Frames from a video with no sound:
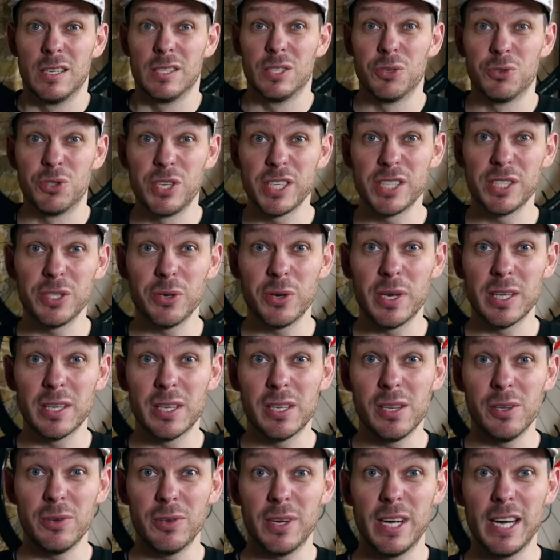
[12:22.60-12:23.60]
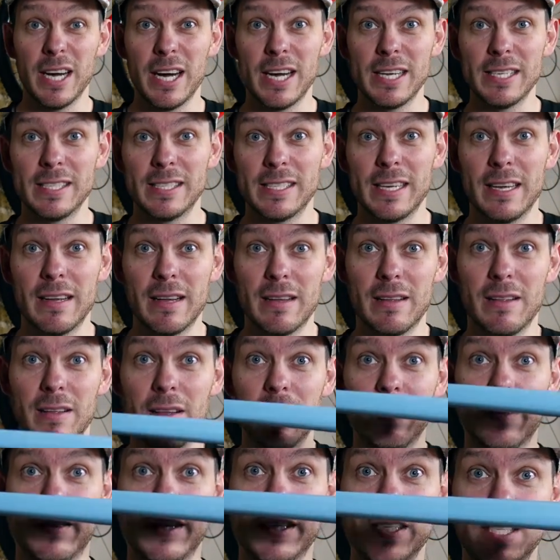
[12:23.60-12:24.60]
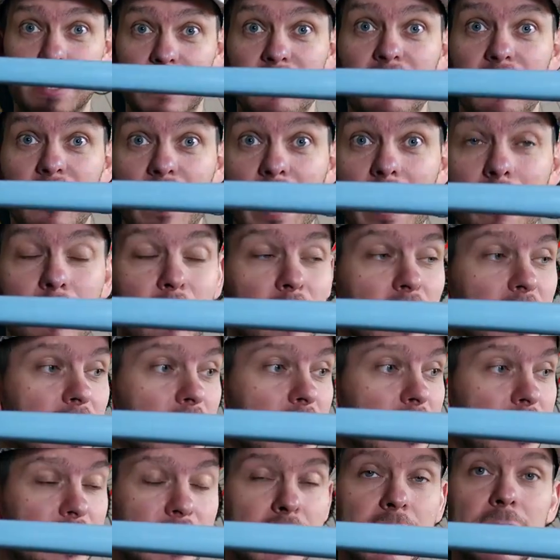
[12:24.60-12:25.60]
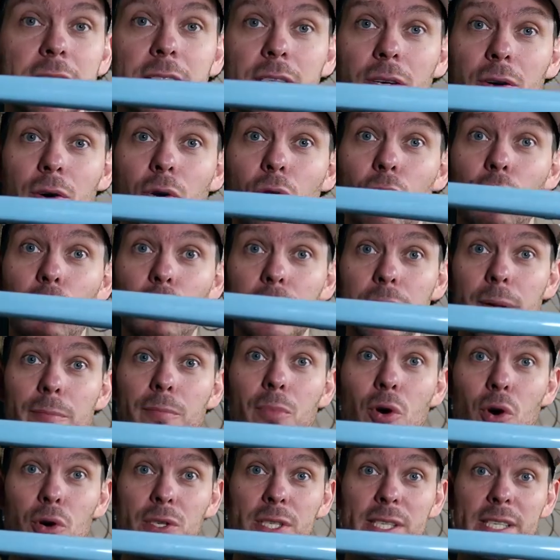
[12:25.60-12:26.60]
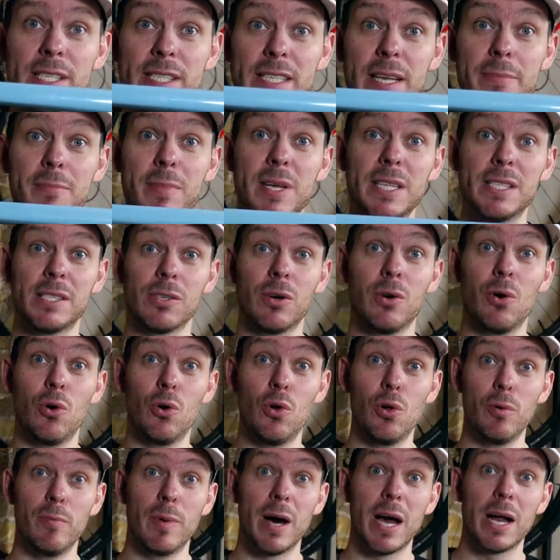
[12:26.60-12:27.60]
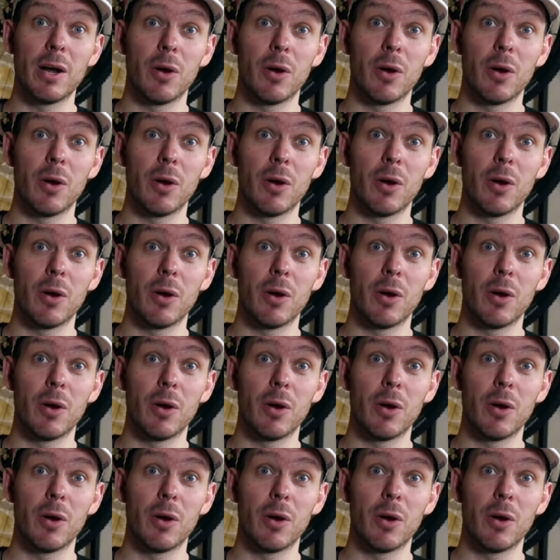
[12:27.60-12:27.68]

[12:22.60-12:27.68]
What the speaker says: So just to conclude, guys, this frame really ticks all the boxes and meets all my